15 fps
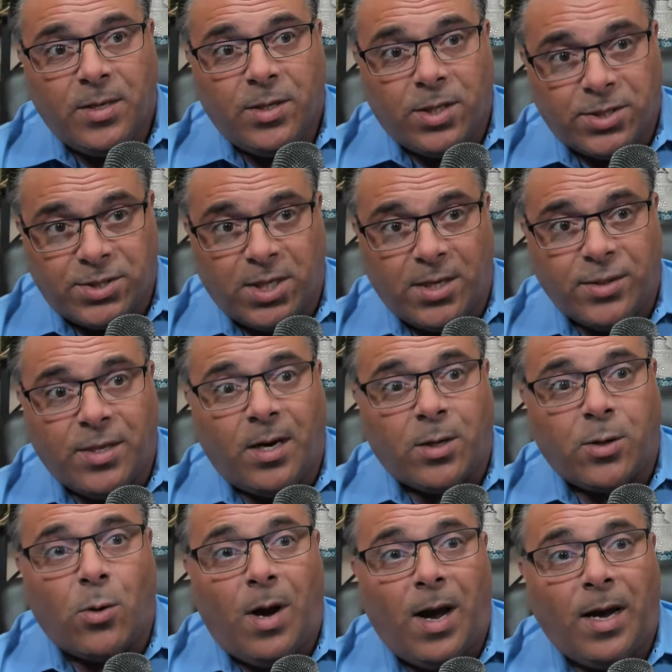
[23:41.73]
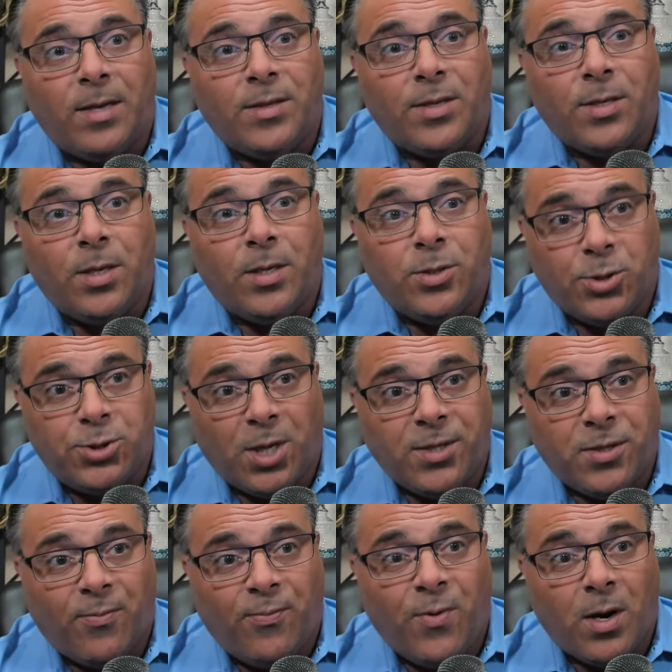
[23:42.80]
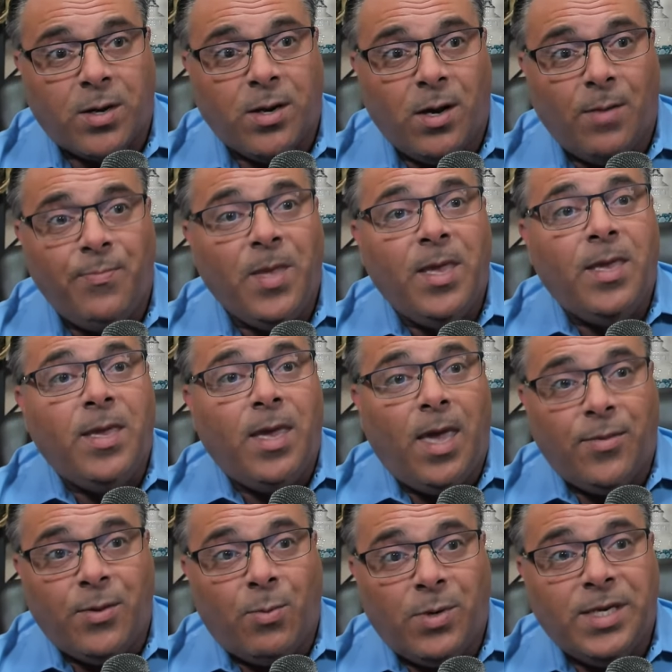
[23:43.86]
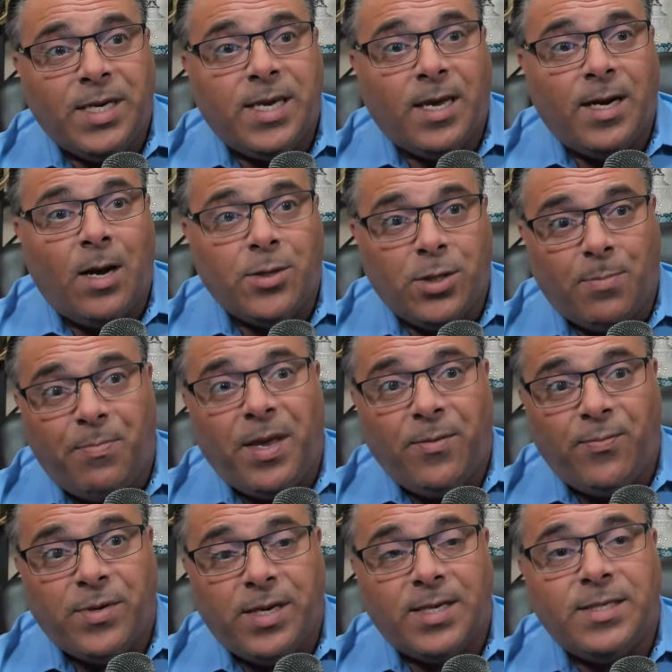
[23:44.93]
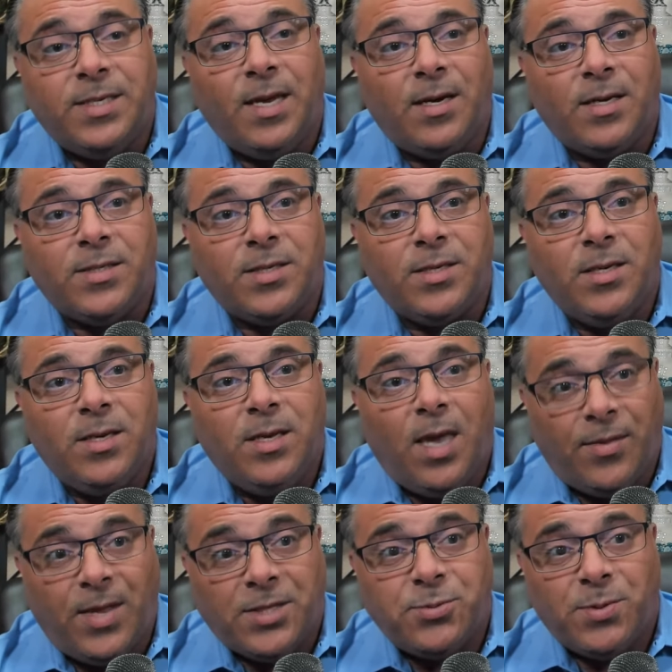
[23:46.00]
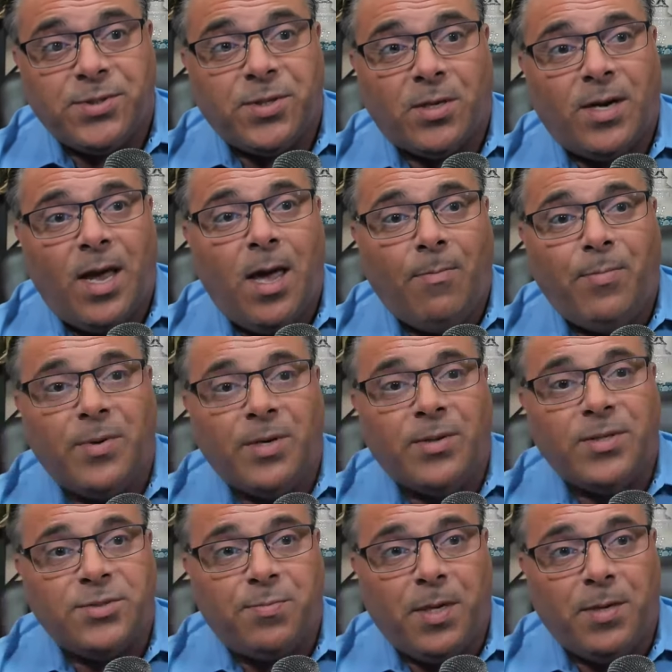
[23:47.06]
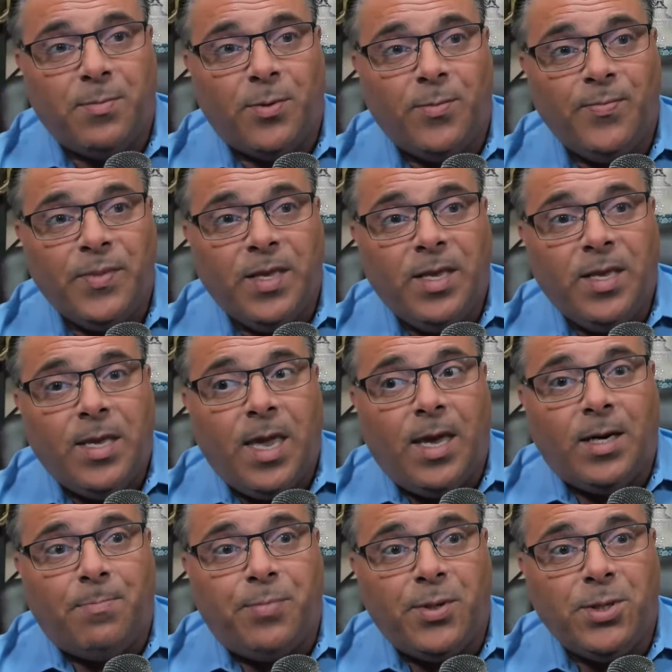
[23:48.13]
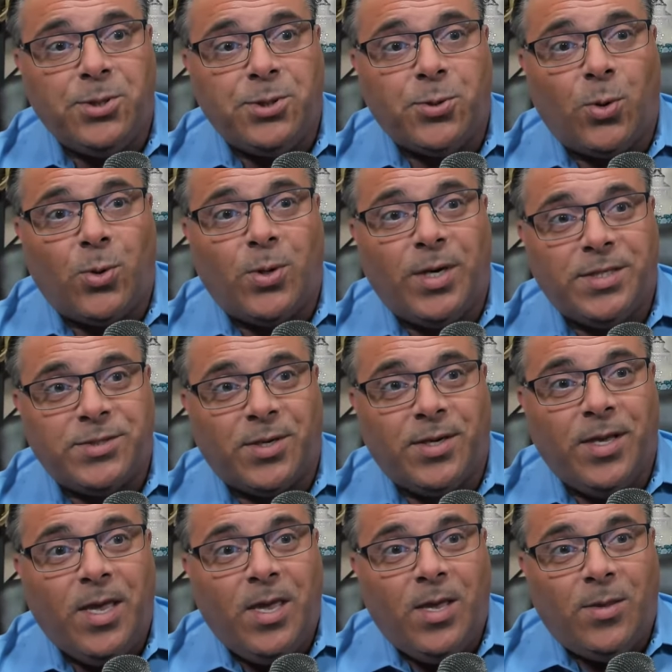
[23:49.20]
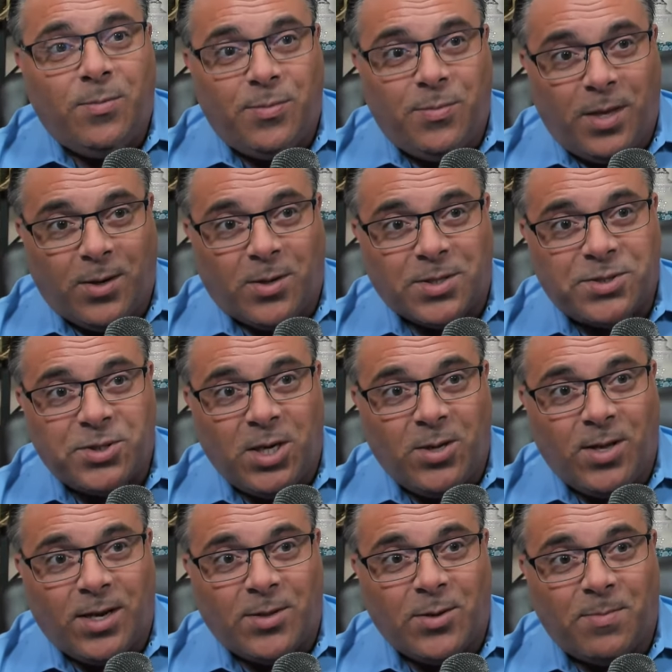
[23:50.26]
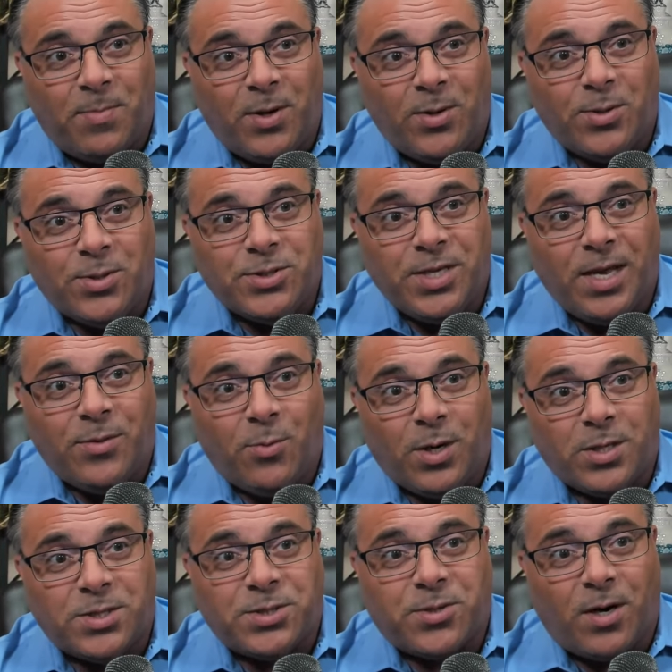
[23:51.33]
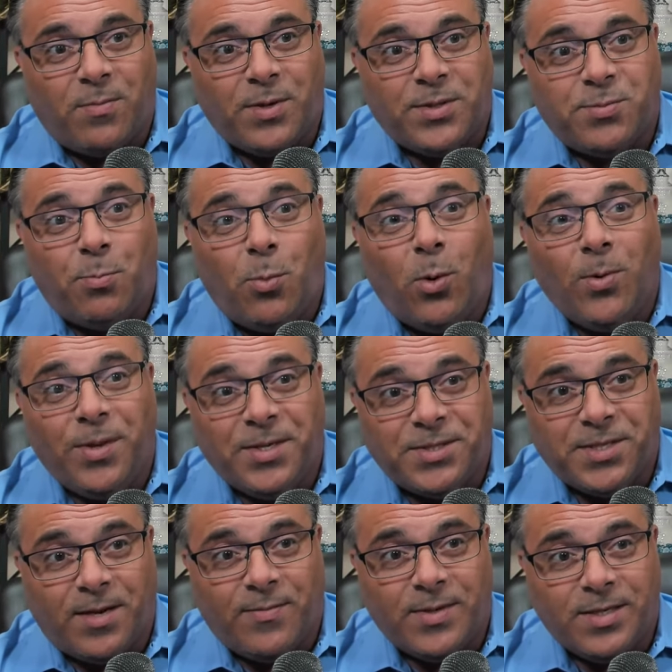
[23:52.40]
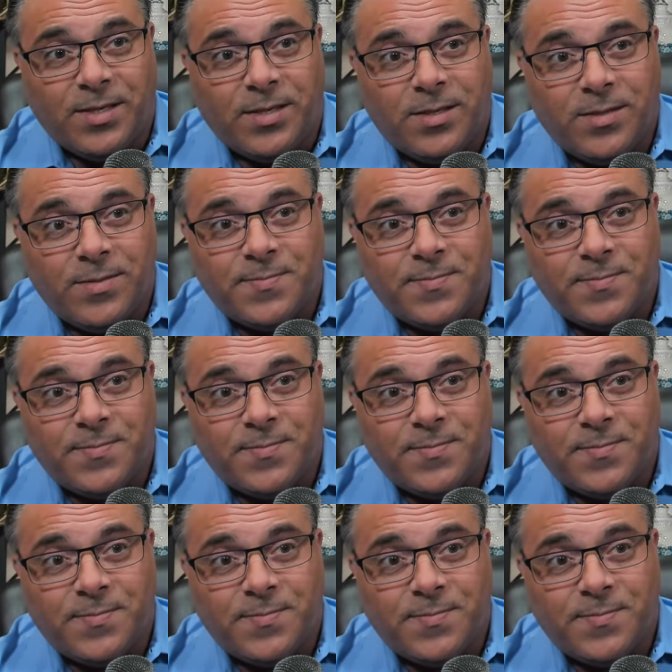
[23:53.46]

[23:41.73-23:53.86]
You sit in there quietly and you shut the fuck up and then when you get out, you pay for your debt. And that's what's going to happen to these people. And I'm pretty sure it's going to, they're going to sing like little birds. And then we're going to discover this more than 70.